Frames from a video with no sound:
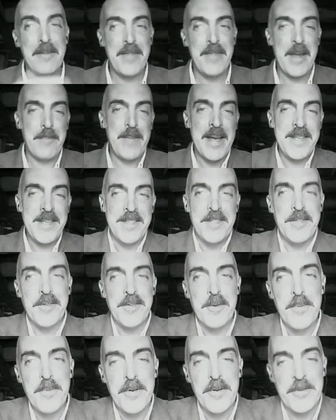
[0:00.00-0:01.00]
of, that passage in
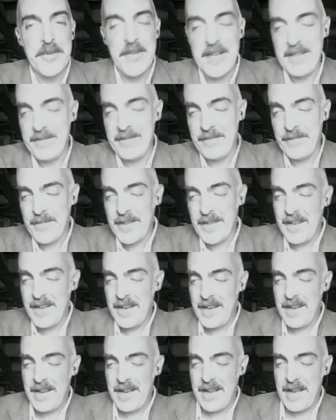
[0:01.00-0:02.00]
your book, right?
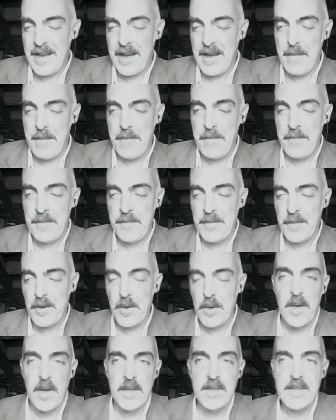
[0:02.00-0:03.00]

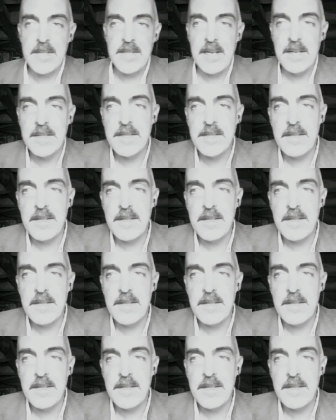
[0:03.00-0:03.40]
Go on, tell us